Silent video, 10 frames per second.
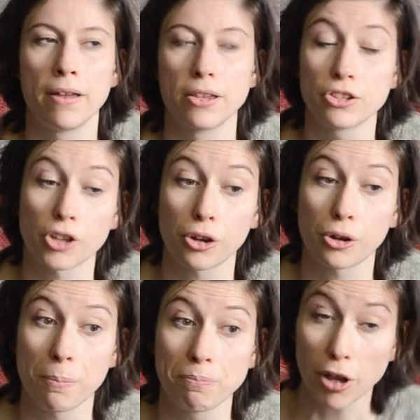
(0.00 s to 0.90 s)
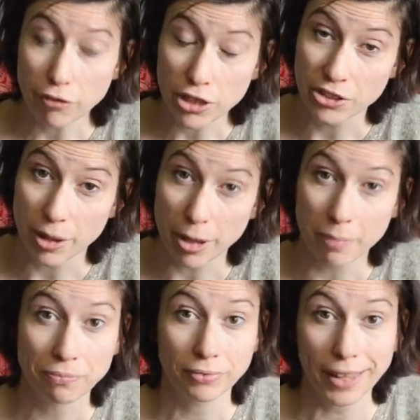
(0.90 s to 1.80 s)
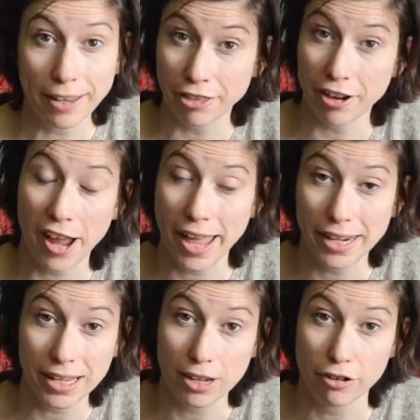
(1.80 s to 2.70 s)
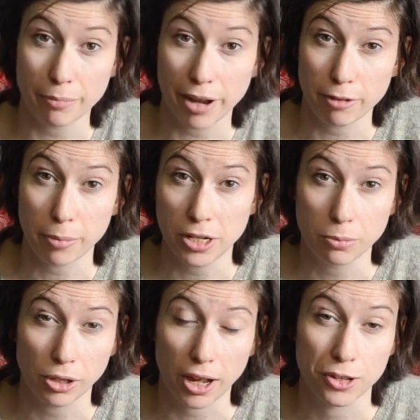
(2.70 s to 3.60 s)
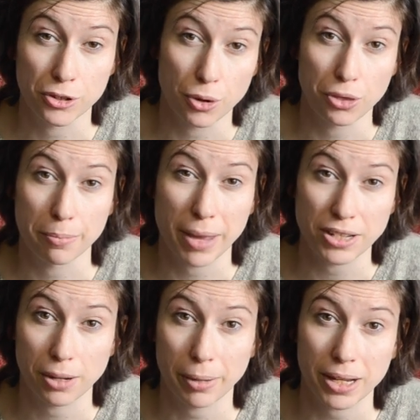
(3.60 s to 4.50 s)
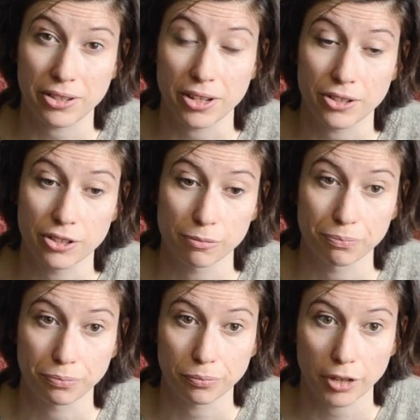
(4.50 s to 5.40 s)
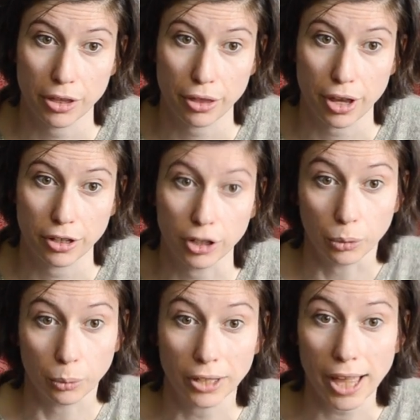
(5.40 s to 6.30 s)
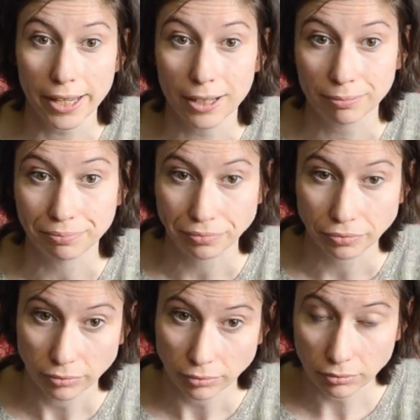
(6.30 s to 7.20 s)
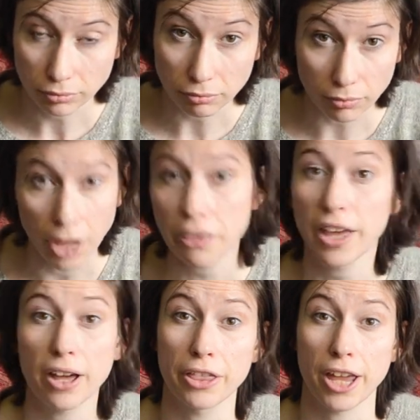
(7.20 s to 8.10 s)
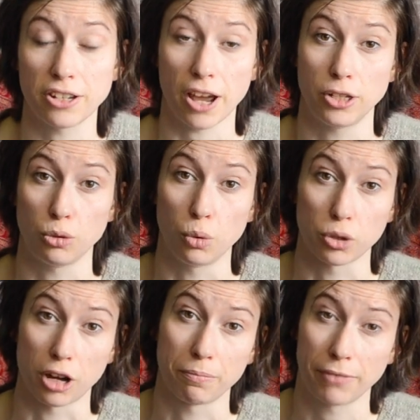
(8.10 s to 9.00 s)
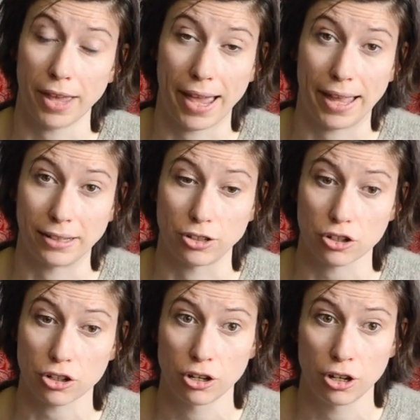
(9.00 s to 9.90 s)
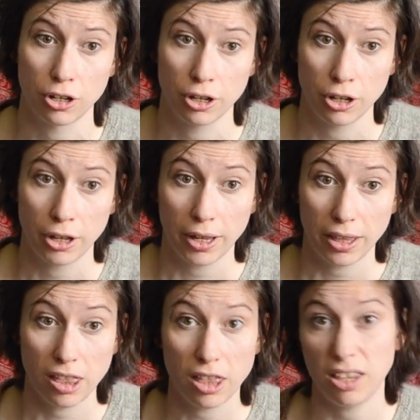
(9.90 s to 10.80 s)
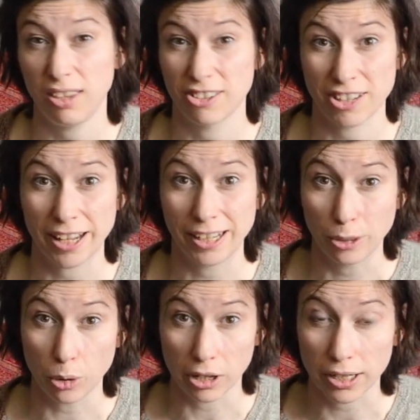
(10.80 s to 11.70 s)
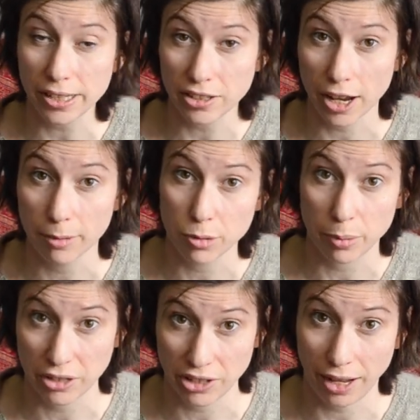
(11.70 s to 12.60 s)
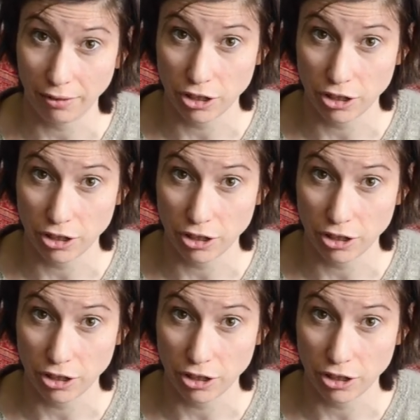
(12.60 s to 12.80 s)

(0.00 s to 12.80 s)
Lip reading: So over the summer, if there are any of my repeatable colours on the Mendip bases that you would like, they are there dyed to order, and it's slightly longer lead times because I have